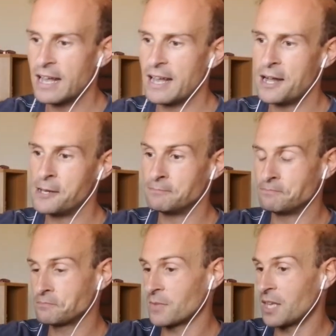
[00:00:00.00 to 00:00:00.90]

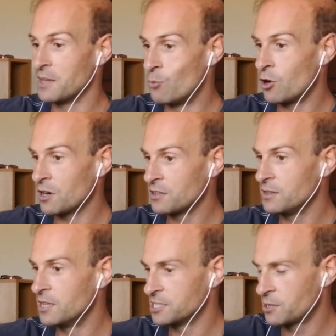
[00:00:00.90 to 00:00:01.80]
the more
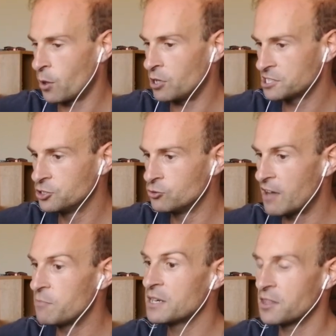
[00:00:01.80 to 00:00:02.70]
the thoughts you
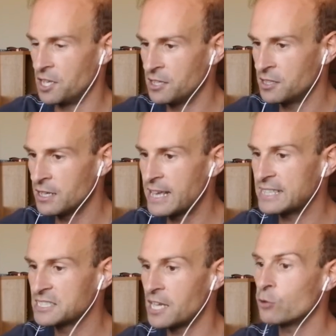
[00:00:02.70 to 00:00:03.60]
have been thinking
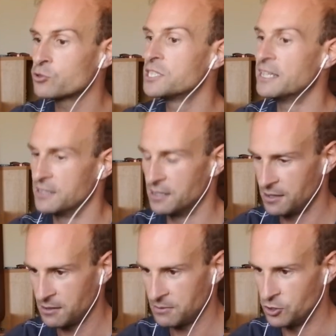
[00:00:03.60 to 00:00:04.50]
gets outdated.
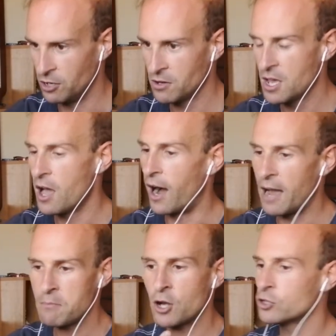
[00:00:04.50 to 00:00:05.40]
You know,
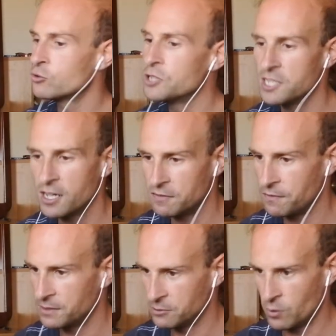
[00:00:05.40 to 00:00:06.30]
I'm not good
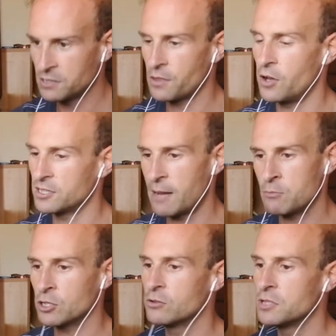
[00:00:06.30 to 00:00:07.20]
enough. One thought,
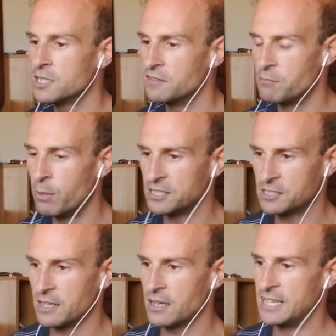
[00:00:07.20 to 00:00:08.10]
I'm not good enough.
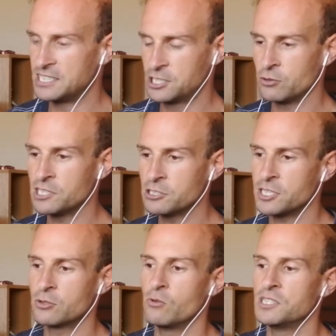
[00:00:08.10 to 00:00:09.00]
But as soon as you
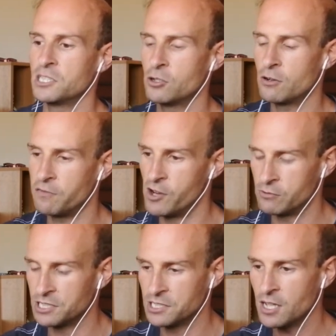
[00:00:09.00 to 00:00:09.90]
start raising your
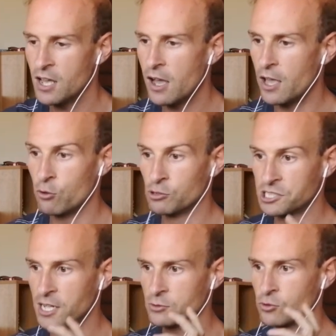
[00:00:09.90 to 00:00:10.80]
frequency, you will
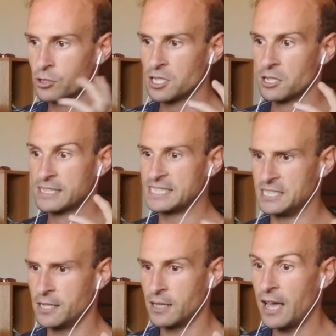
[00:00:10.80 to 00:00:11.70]
start to clearly
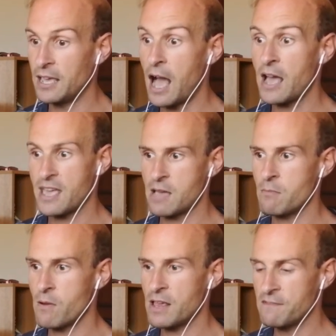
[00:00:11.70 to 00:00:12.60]
see that, hey, I
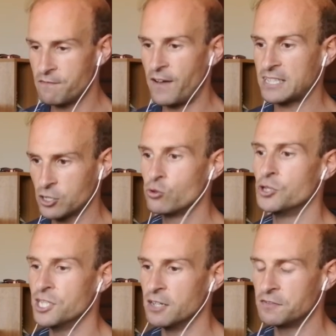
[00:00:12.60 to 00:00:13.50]
am in fact
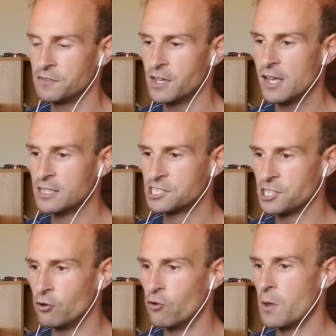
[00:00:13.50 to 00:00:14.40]
good enough.
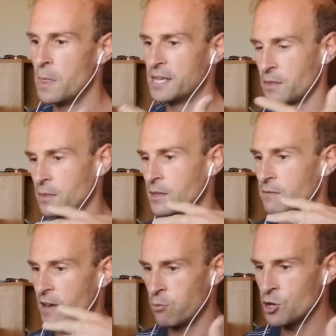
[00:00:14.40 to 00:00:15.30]
So
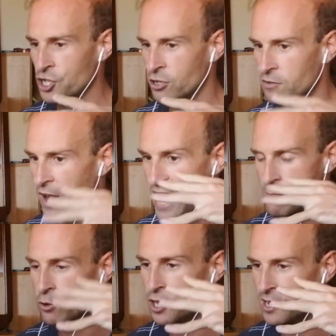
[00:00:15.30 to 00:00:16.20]
the vibration of I
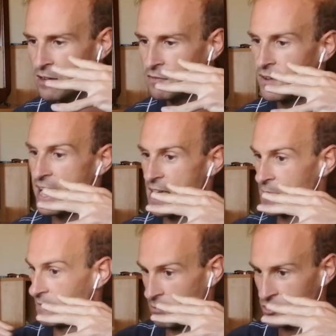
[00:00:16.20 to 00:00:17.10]
am good enough
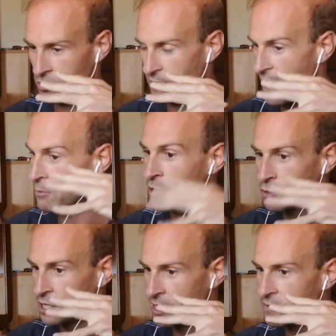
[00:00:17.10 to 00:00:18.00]
and the vibration of I'm not
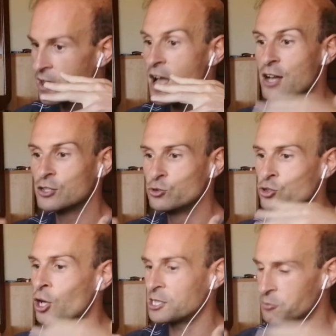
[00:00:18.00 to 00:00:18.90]
good enough do
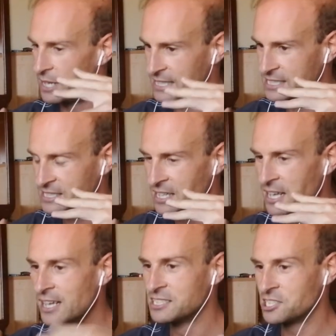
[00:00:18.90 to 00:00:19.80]
not mix.
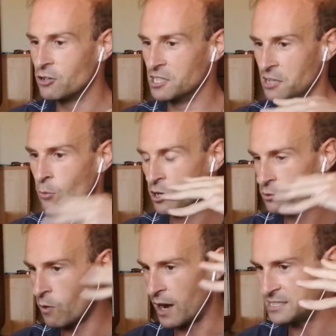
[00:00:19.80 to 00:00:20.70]
So the more
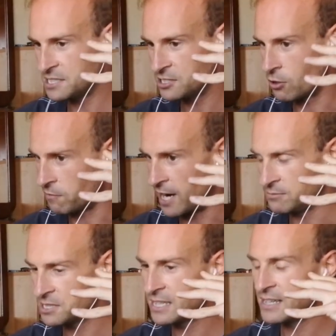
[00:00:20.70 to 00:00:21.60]
you rise your
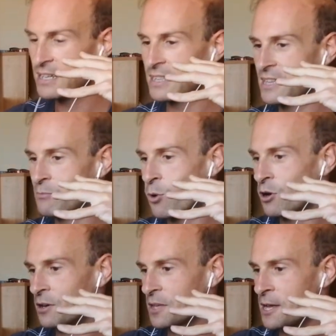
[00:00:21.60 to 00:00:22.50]
vibes, the
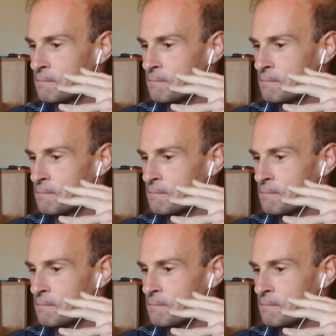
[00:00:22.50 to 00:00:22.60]
more